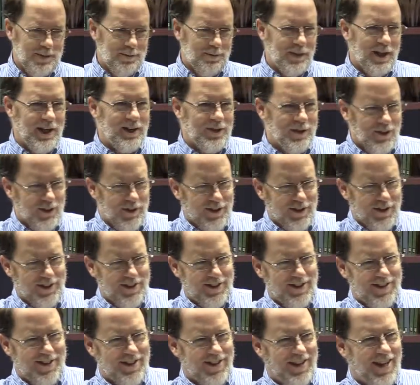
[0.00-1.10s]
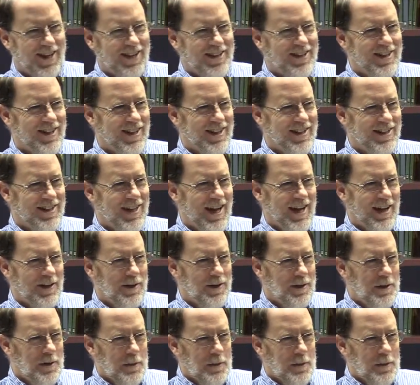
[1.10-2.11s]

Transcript: maker. How do you like that?